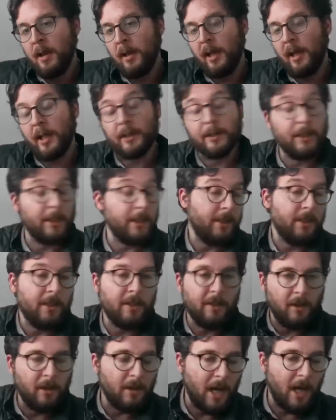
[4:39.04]
likely,
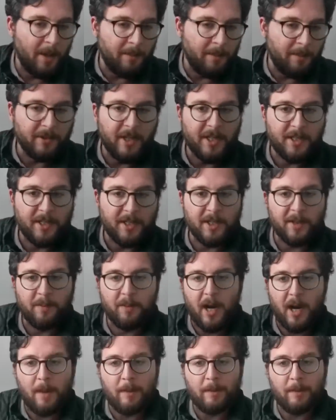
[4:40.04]
you know, a lot of places
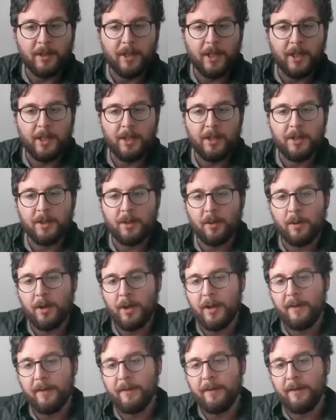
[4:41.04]
probably
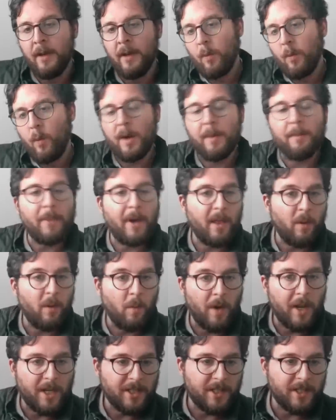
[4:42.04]
sort of went by the
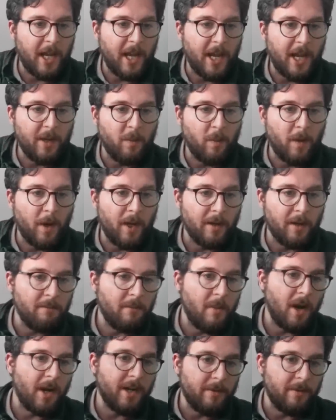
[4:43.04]
wayside when
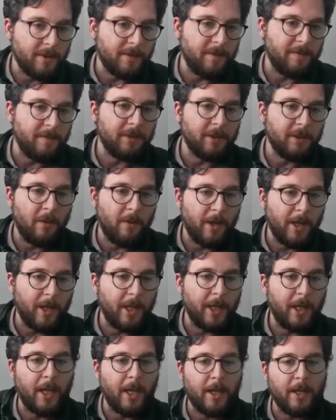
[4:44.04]
money was
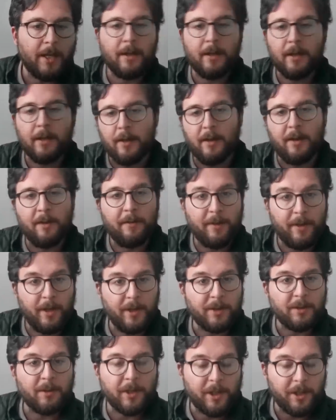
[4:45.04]
flowing and, you know,
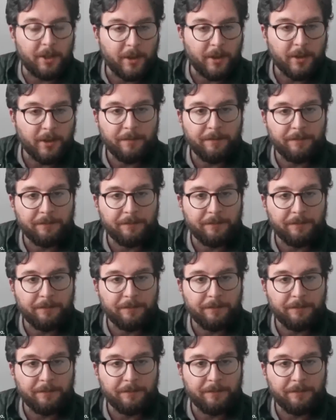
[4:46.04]
things were good.